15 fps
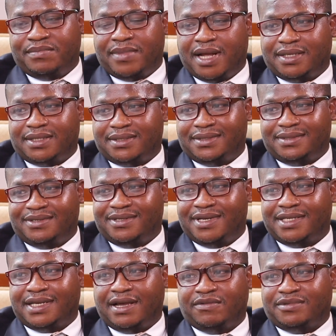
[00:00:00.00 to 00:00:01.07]
But you
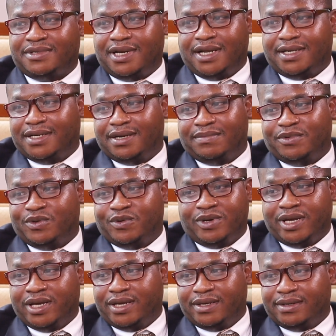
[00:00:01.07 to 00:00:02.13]
just have to let them
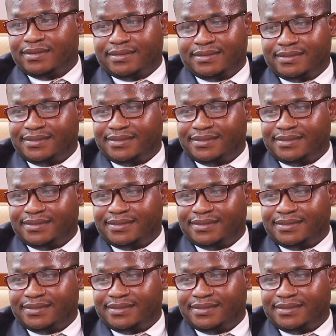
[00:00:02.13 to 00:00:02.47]
know, hey,